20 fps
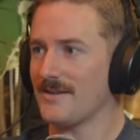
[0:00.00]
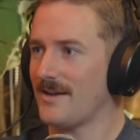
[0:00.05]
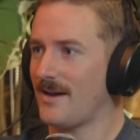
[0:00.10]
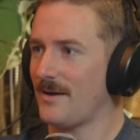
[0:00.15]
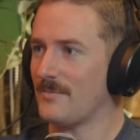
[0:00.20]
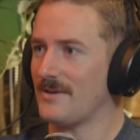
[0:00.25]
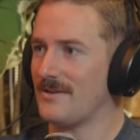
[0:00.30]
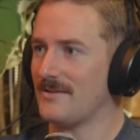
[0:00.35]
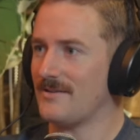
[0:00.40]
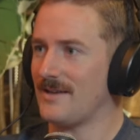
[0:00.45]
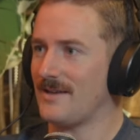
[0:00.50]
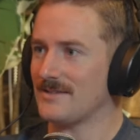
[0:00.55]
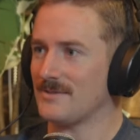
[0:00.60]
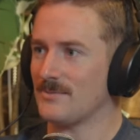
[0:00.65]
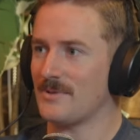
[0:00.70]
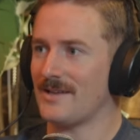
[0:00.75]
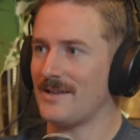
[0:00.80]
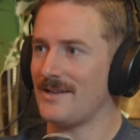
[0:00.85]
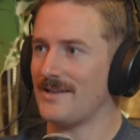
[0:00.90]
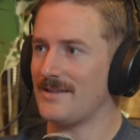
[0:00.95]
I mean, as
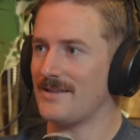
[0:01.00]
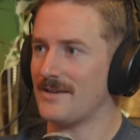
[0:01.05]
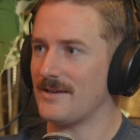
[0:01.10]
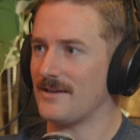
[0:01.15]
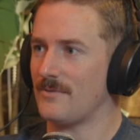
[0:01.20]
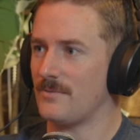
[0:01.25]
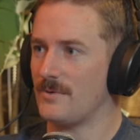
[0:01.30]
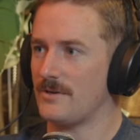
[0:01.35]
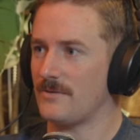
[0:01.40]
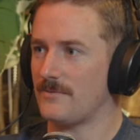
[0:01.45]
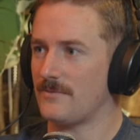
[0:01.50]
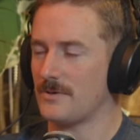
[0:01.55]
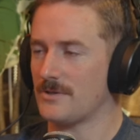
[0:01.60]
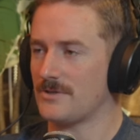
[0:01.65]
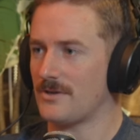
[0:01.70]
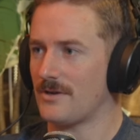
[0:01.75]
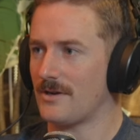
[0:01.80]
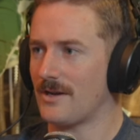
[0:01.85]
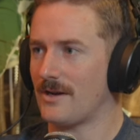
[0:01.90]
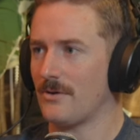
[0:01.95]
with anything when you're first
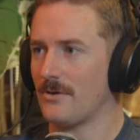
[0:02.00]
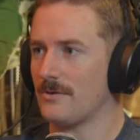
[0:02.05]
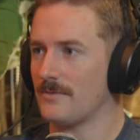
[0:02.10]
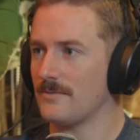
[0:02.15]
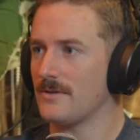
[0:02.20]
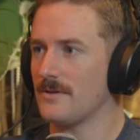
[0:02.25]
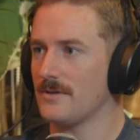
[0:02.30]
starting out.